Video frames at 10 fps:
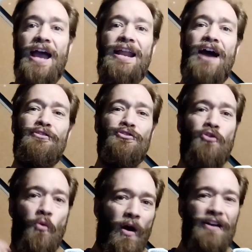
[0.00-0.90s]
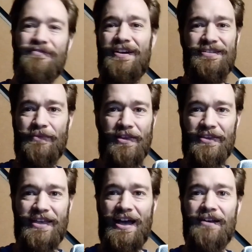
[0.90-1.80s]
and how do you quantify something
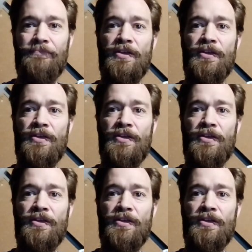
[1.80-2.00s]
like that?